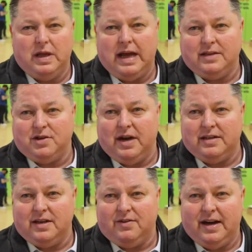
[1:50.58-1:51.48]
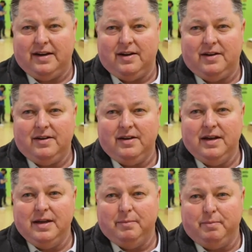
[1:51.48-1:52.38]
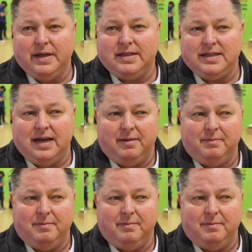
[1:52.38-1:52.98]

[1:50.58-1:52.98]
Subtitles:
Has gone under the radar, but